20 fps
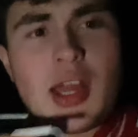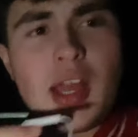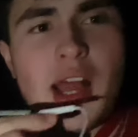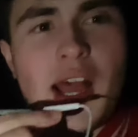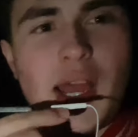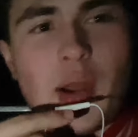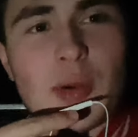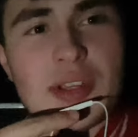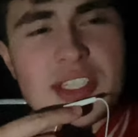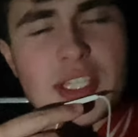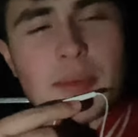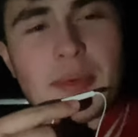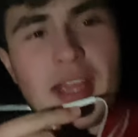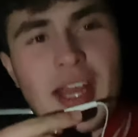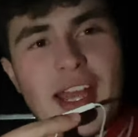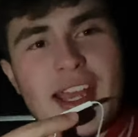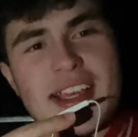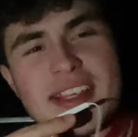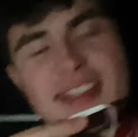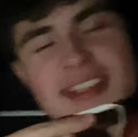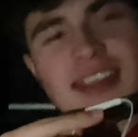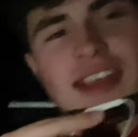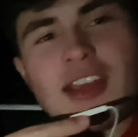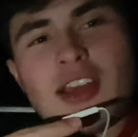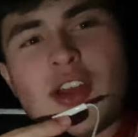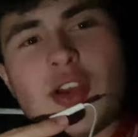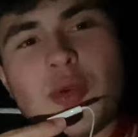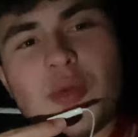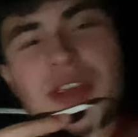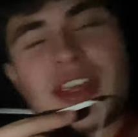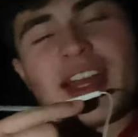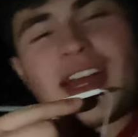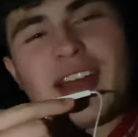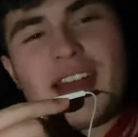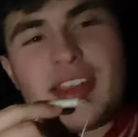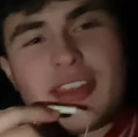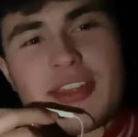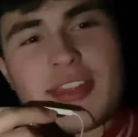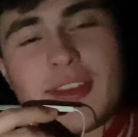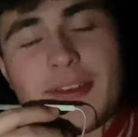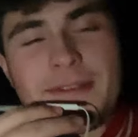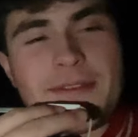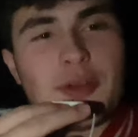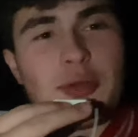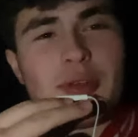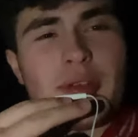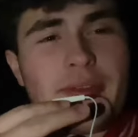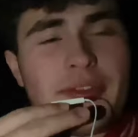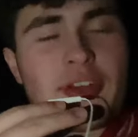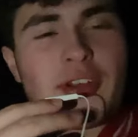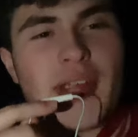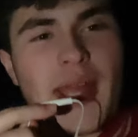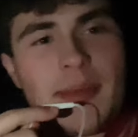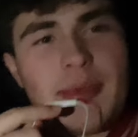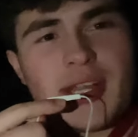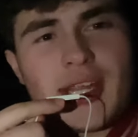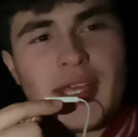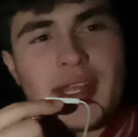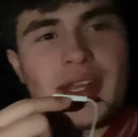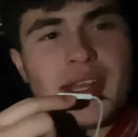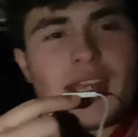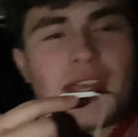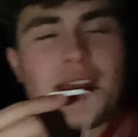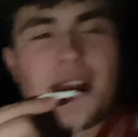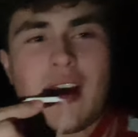Hi, what's up, guys? We got the food review coming in.